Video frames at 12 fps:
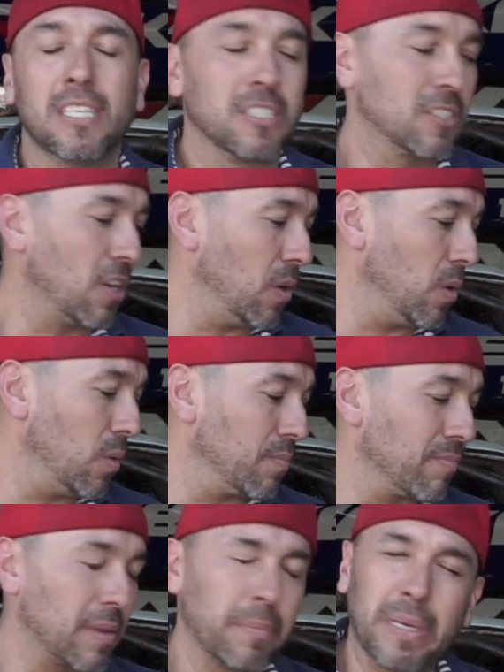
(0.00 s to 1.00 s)
So
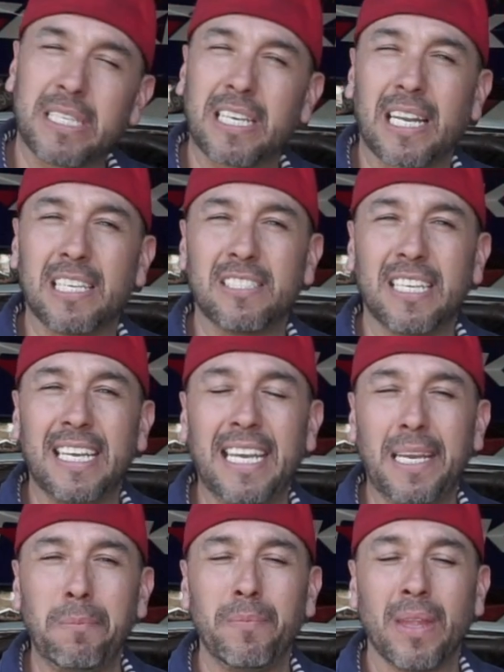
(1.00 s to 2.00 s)
big shout outs to
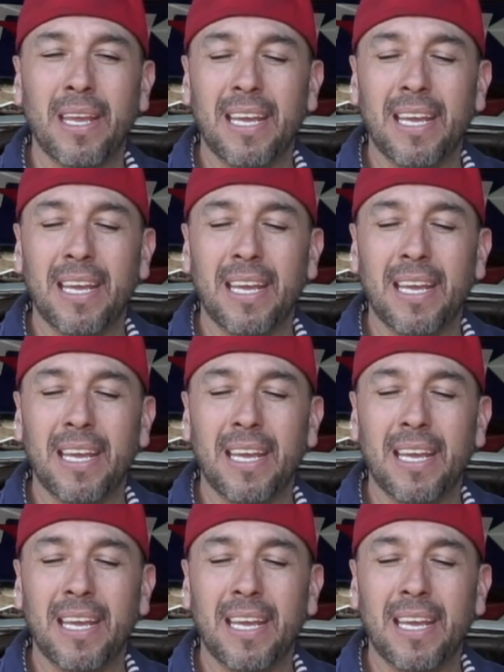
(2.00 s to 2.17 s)
him,